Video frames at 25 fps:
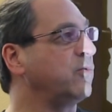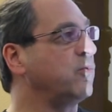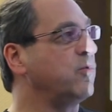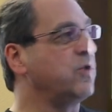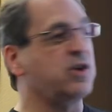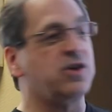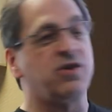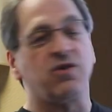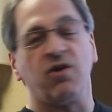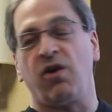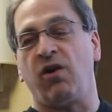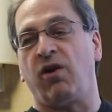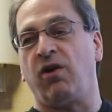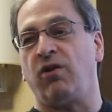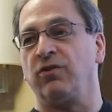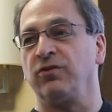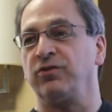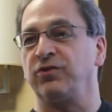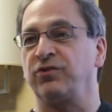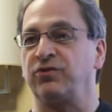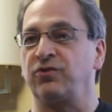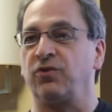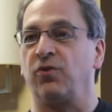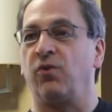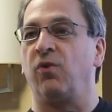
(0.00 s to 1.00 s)
recall,
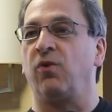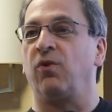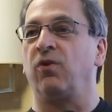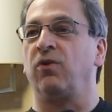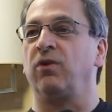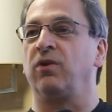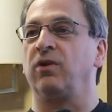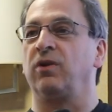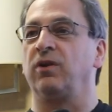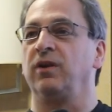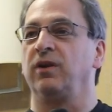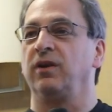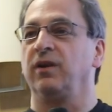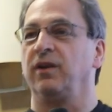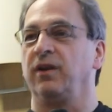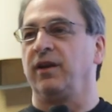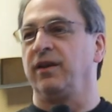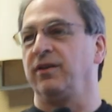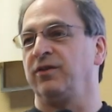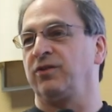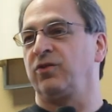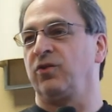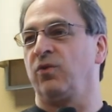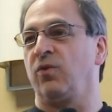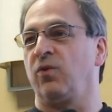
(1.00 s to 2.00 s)
store,
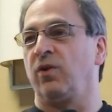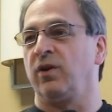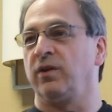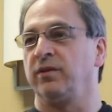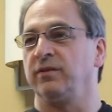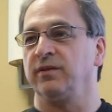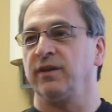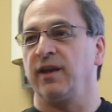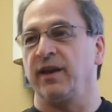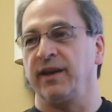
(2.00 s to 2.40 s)
and so on.